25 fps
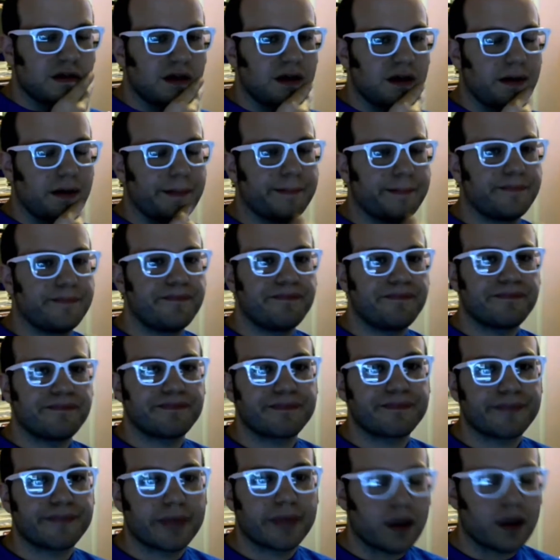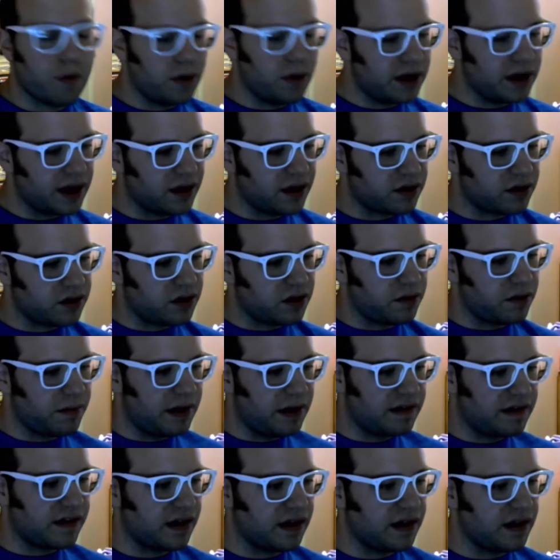One character
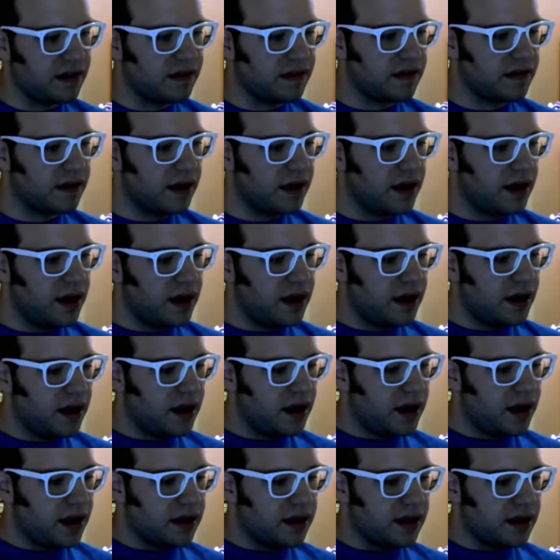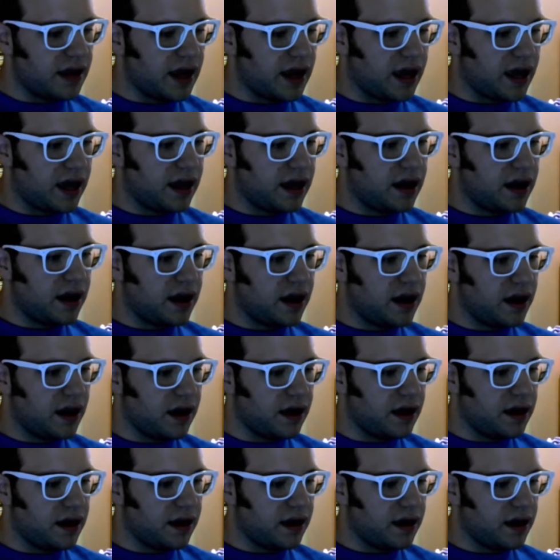mentions that
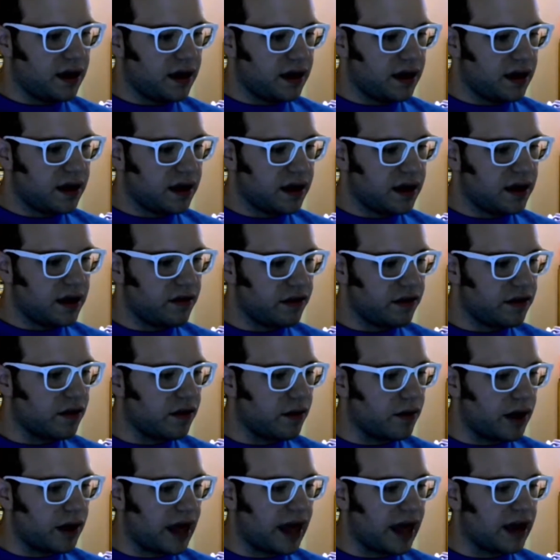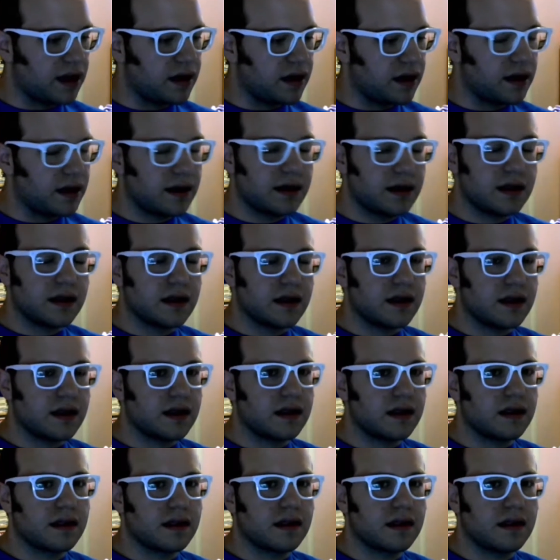Kirito had
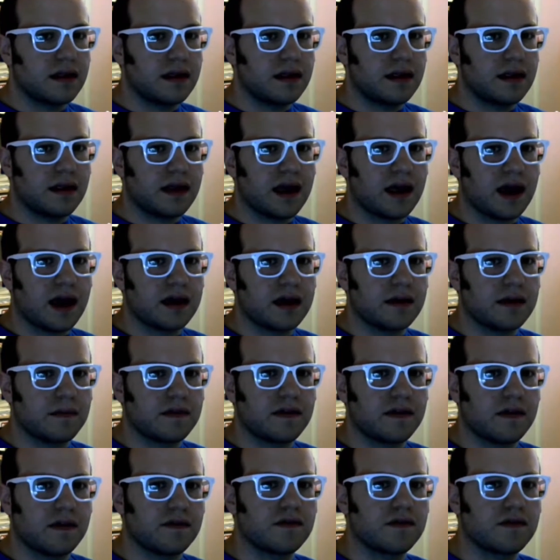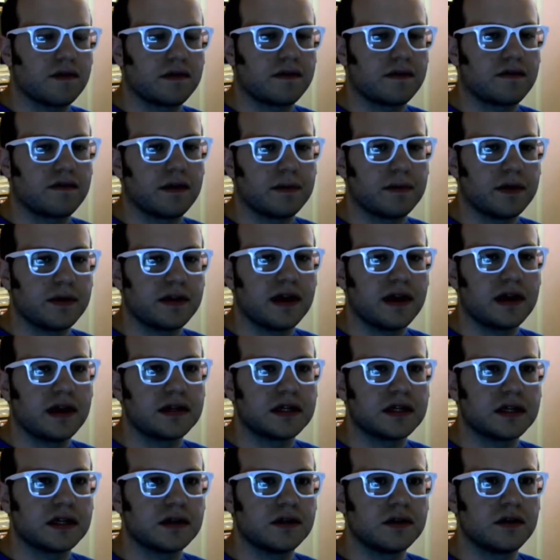gotten himself sort of a
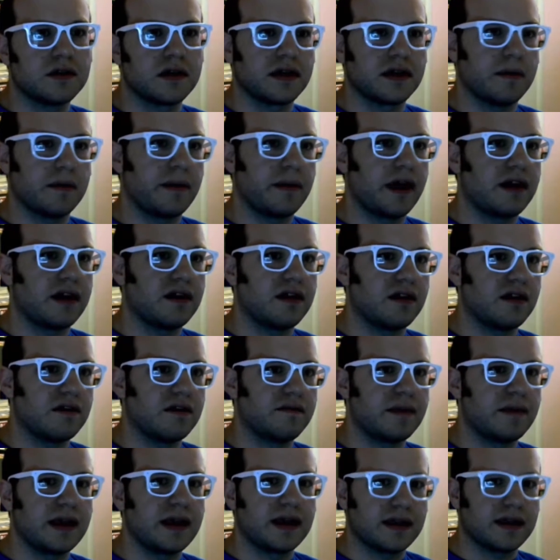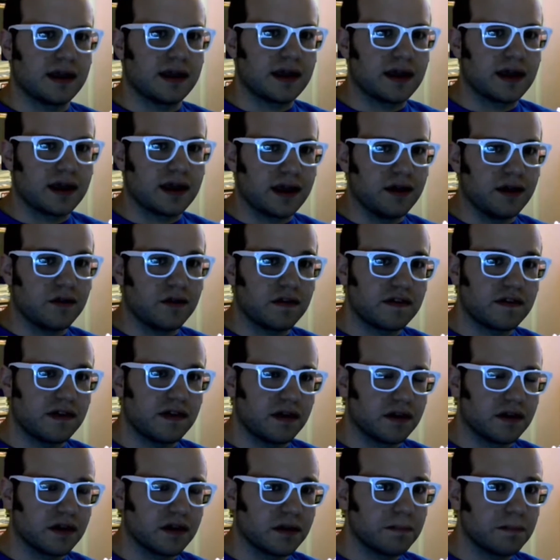reputation during the beta of being like a kill
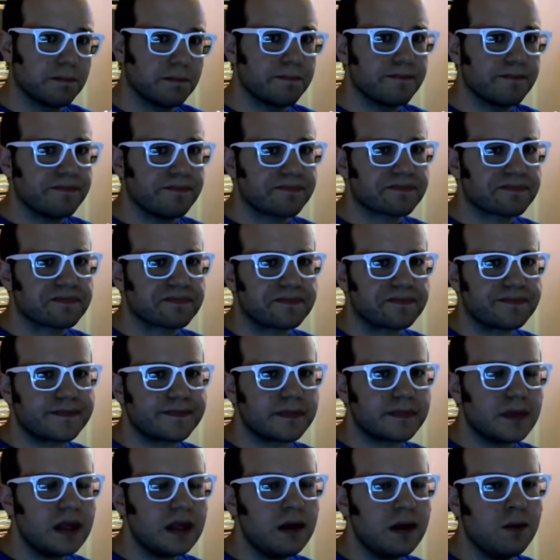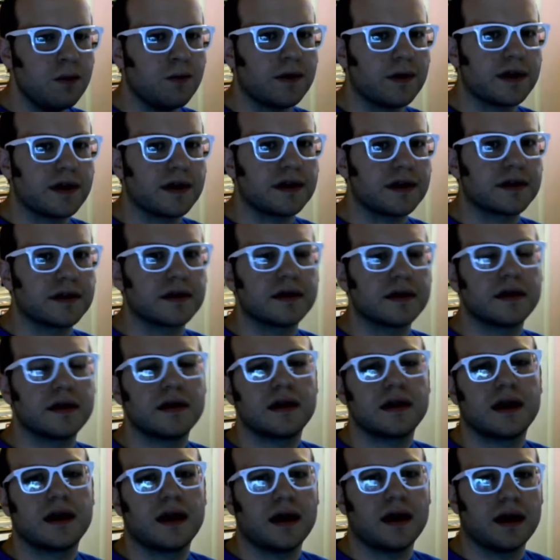stealer, where
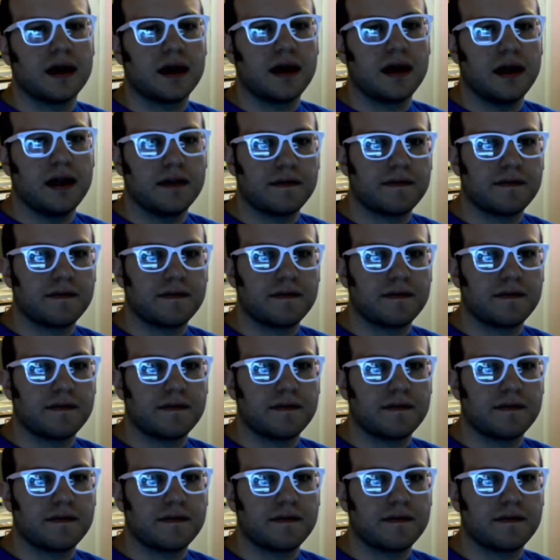if